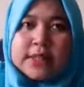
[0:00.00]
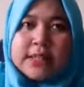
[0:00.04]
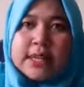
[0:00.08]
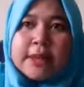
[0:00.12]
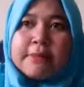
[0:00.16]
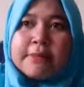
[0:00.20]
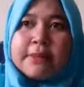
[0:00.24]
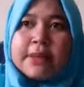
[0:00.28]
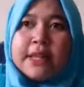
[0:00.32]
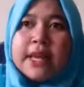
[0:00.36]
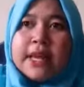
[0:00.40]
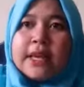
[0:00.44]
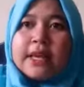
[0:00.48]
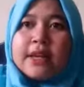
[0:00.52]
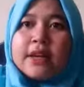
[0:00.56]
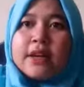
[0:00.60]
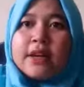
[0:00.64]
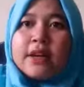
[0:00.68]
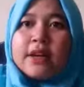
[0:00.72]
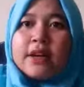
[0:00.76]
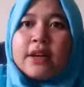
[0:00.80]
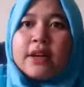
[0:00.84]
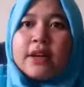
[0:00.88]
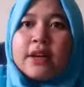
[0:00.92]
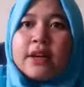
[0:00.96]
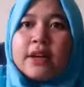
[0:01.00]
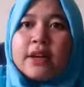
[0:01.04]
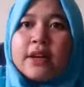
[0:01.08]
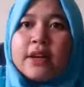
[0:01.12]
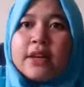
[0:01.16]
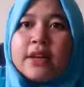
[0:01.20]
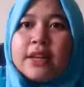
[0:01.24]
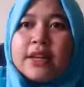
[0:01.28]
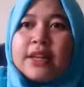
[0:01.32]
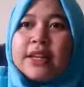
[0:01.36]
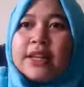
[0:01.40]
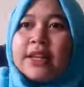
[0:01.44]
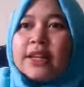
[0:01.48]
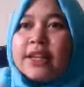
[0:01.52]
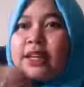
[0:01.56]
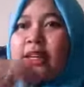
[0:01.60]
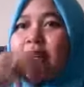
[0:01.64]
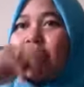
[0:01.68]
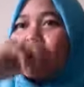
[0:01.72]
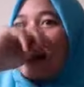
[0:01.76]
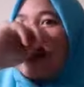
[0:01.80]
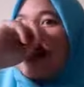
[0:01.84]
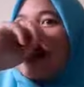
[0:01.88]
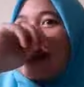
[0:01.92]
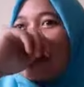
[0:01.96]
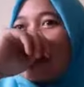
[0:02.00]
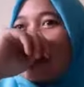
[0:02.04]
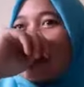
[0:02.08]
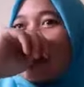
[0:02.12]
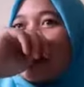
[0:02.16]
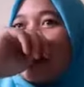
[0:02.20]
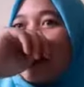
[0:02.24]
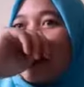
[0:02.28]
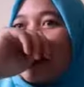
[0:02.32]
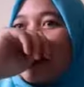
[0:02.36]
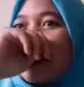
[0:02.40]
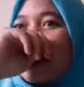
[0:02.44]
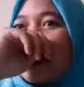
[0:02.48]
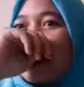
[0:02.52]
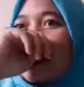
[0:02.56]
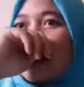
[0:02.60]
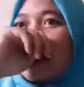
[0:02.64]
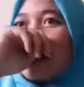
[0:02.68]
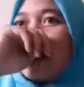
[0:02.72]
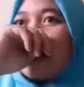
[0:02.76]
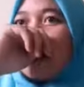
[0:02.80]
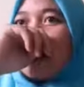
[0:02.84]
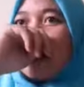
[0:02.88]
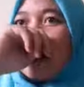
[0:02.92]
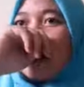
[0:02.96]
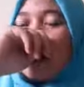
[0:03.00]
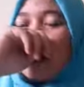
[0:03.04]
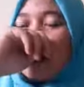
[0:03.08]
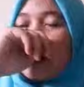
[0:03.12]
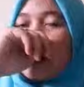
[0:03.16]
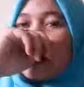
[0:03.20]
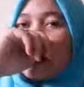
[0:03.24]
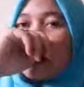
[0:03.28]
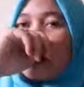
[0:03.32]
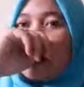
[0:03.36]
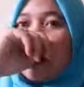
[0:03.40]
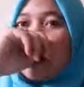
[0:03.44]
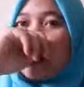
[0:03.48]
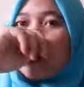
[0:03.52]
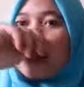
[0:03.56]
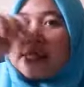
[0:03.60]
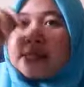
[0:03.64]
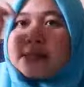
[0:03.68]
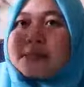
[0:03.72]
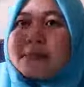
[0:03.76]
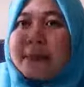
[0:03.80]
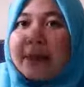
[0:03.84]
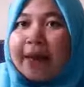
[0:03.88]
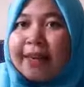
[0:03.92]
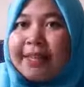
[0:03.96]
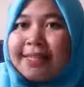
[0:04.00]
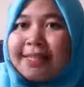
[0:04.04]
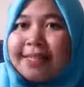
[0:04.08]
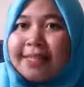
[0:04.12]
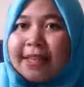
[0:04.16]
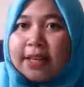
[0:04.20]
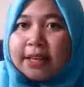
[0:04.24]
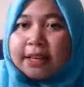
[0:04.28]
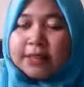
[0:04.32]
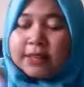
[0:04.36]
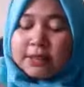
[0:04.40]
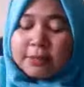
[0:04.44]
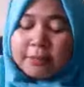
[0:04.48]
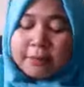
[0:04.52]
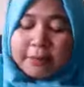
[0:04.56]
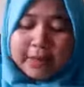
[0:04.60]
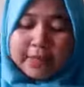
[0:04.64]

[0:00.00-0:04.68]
seem like same like with semantic